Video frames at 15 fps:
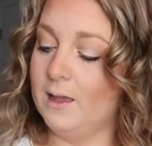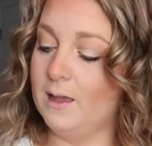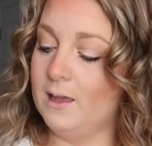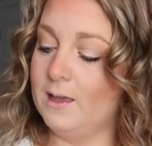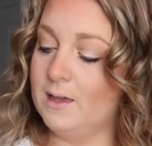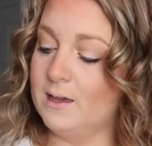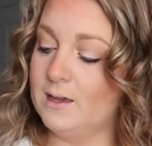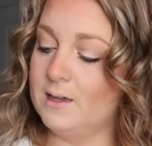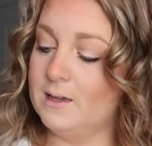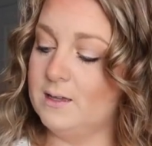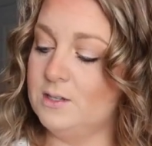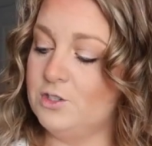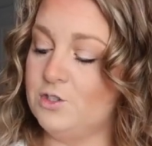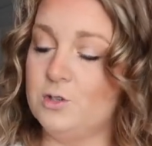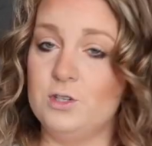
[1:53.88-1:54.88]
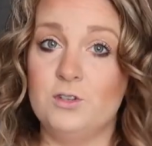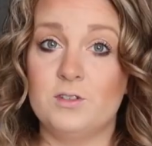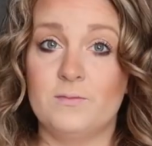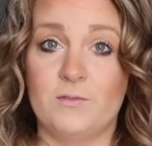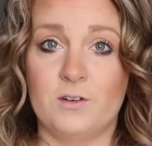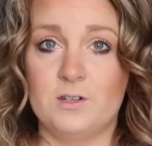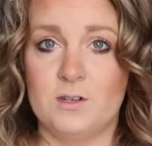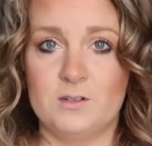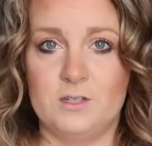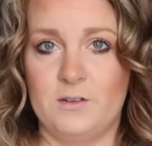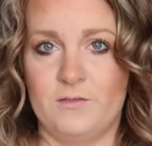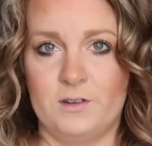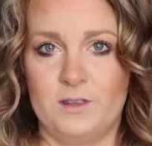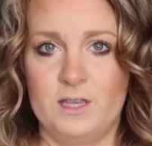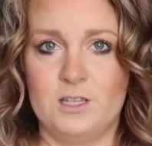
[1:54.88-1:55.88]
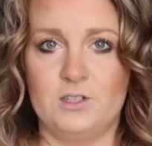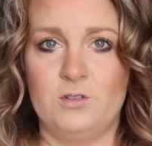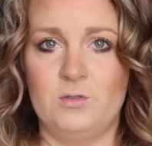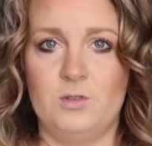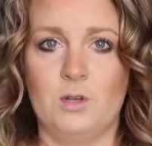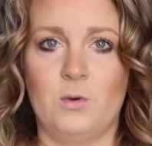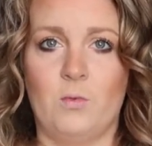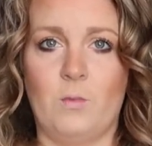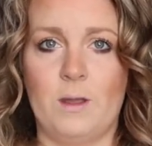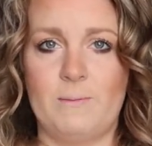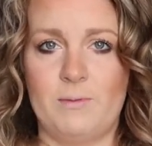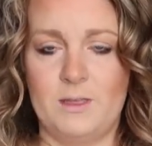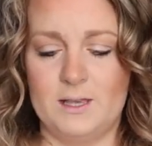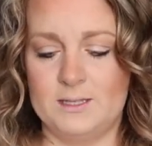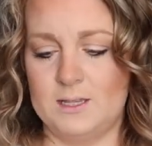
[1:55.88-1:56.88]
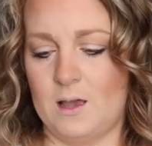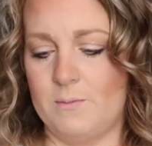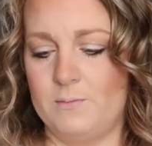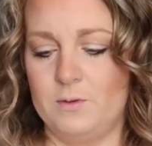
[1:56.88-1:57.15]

And you can use them for different things too. You can wipe things up.